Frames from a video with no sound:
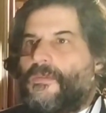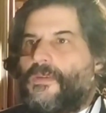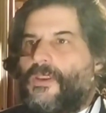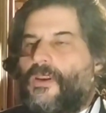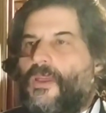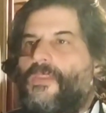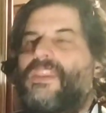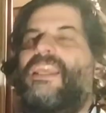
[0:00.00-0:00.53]

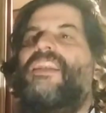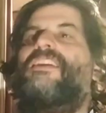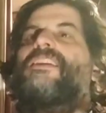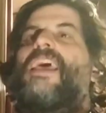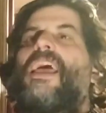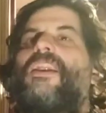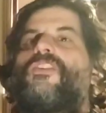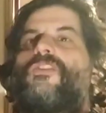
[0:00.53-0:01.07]

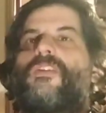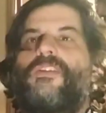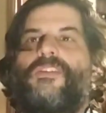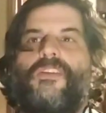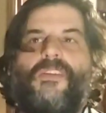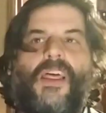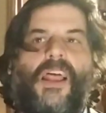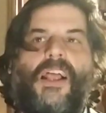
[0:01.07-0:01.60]
intentions,
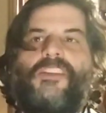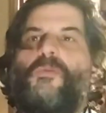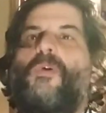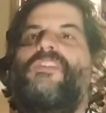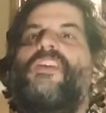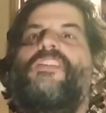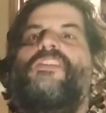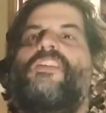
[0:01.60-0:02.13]
and I
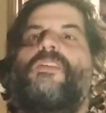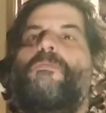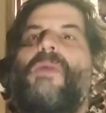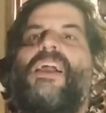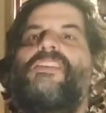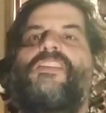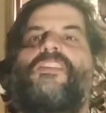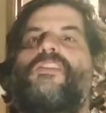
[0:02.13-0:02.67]
suppose that's the
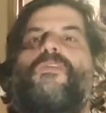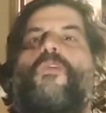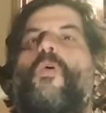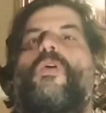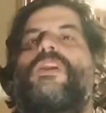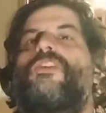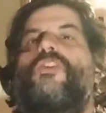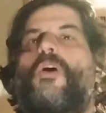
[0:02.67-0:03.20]
basis of
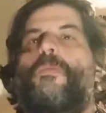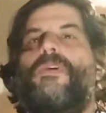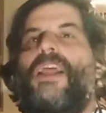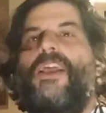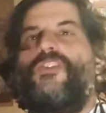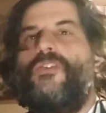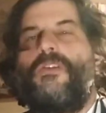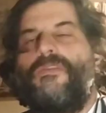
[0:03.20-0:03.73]
all
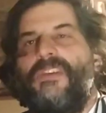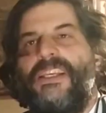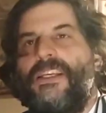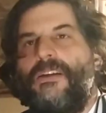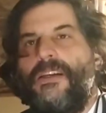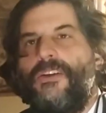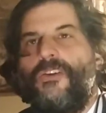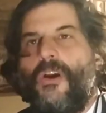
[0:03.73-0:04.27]
interpretation, of
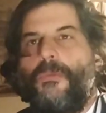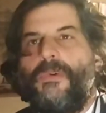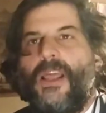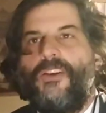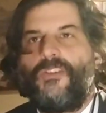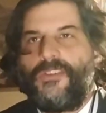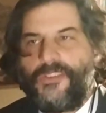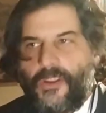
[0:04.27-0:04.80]
legal
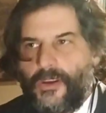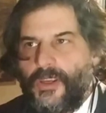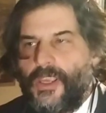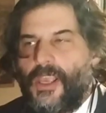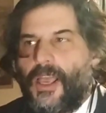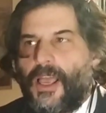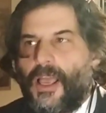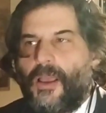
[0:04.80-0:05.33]
interpretation. So
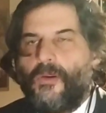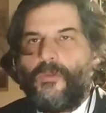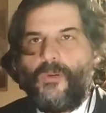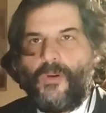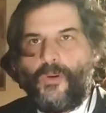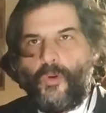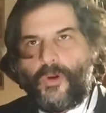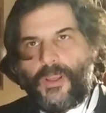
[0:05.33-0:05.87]

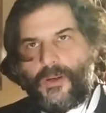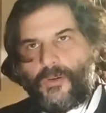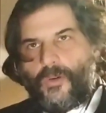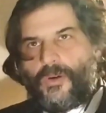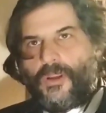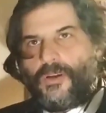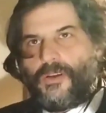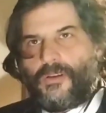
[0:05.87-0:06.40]
look at.
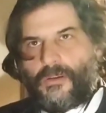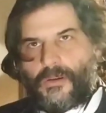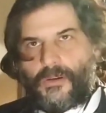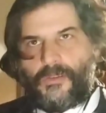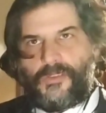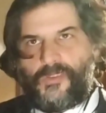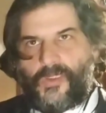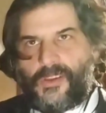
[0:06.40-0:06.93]

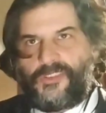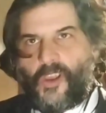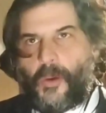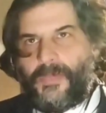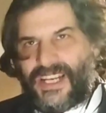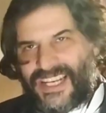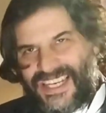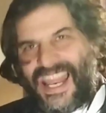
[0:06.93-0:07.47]
There's so
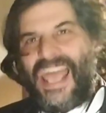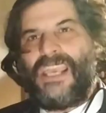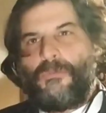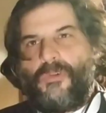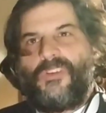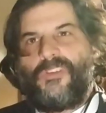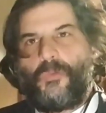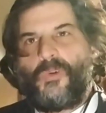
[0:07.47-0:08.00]
many
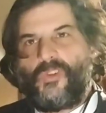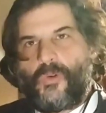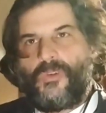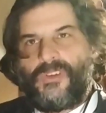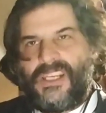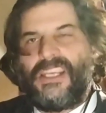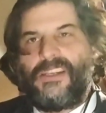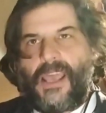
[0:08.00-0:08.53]
labours which were
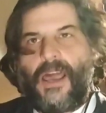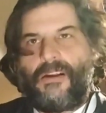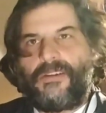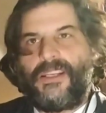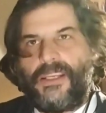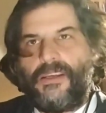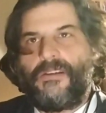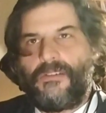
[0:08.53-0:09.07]
detailed
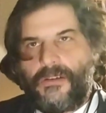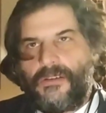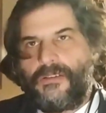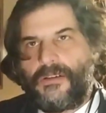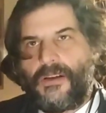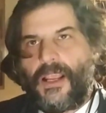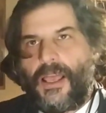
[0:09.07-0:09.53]
here, and